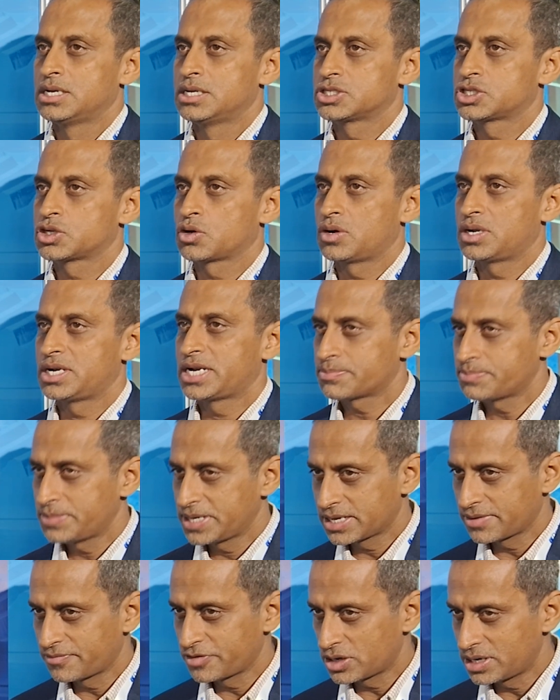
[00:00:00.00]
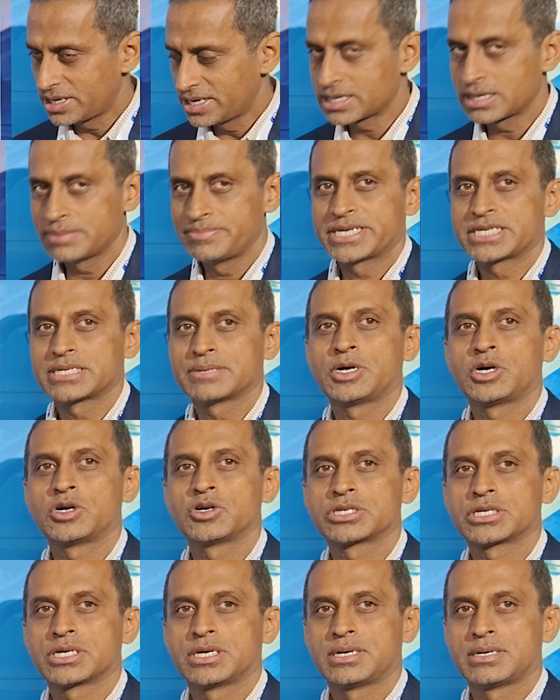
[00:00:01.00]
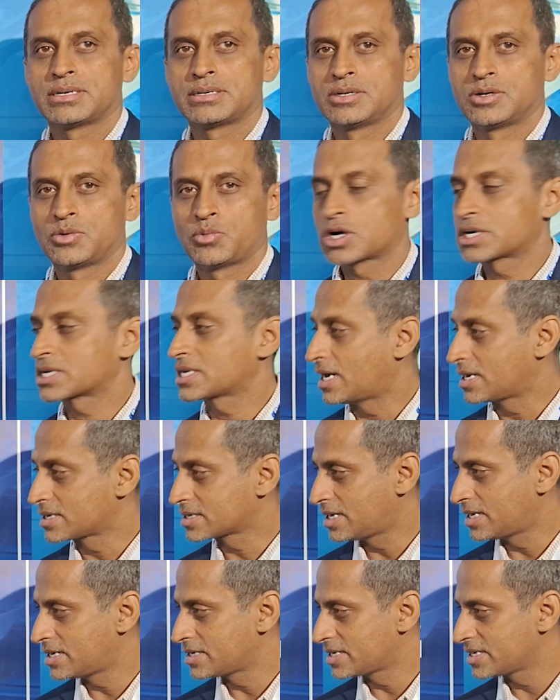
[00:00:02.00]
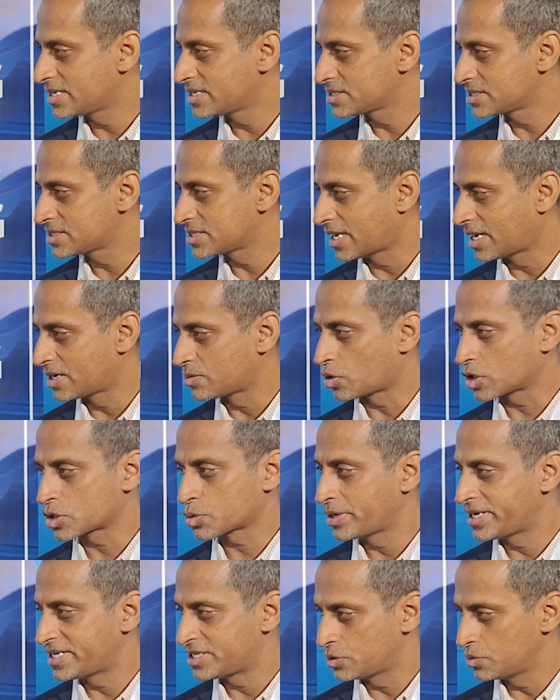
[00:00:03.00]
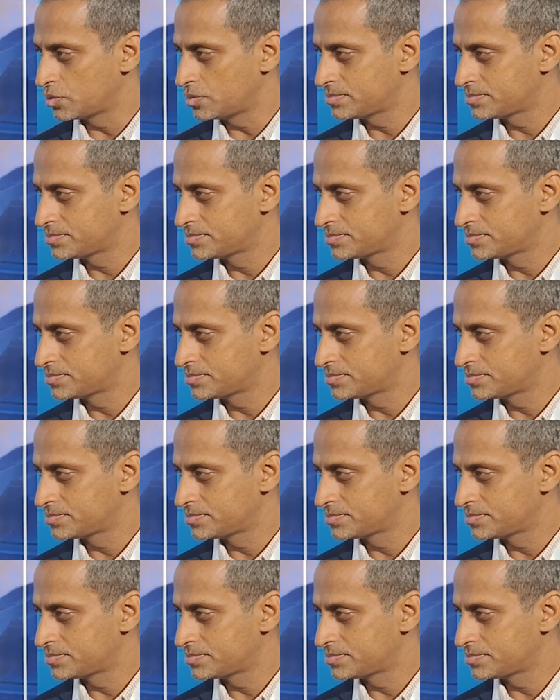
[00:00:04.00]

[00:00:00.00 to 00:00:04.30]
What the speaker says: So let me give you a little bit about what Karthana is and what we do.